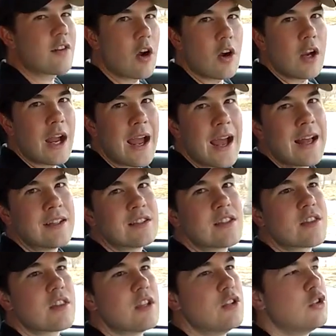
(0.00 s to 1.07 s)
car
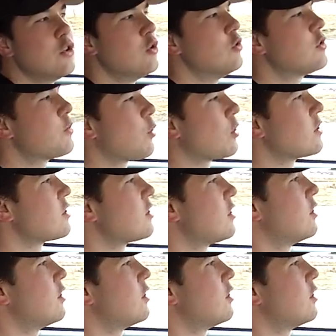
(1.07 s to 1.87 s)
has the new Sports